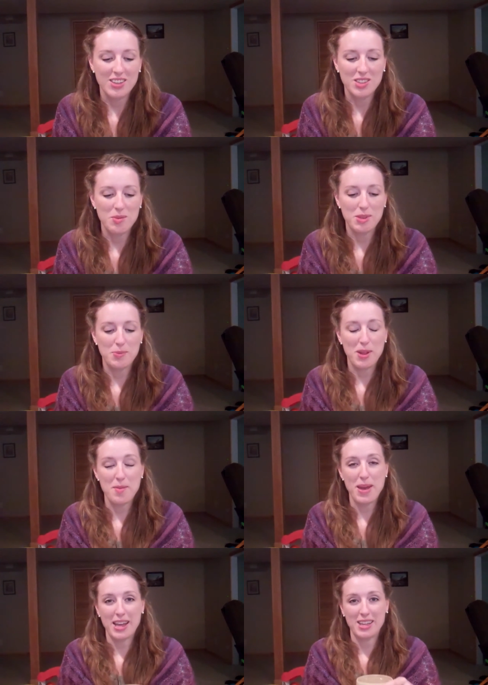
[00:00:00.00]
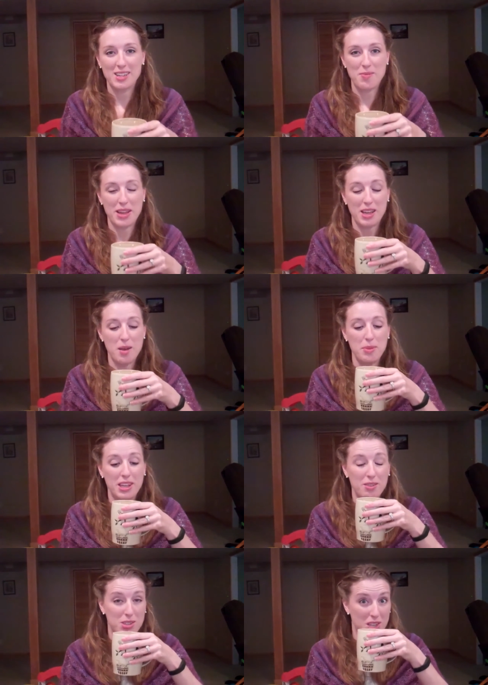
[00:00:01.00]
you'll see me spit it back into my cup
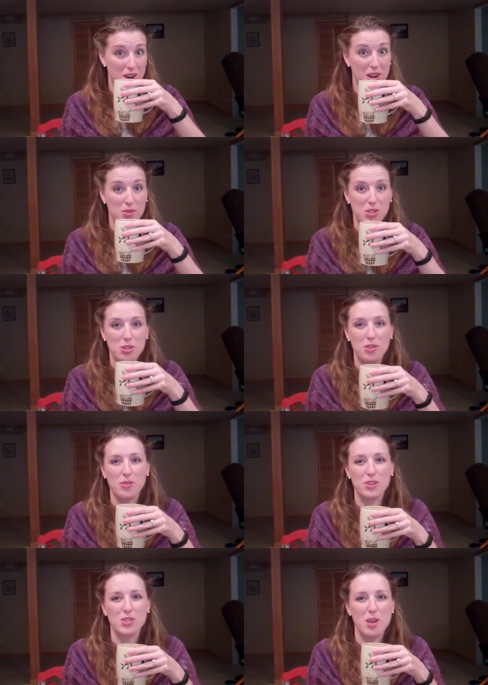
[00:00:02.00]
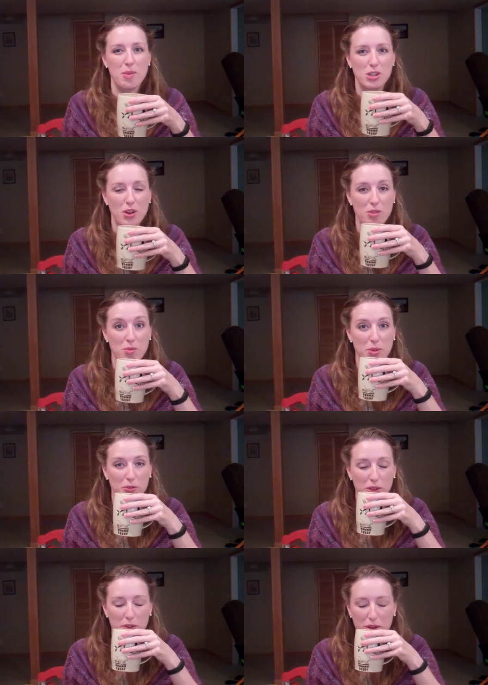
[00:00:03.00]
like I was scared I would do the first time I tried root beer
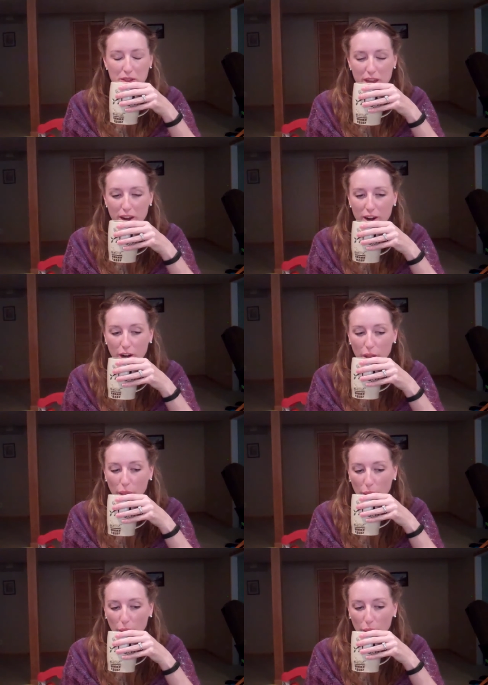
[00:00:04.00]
float on the air.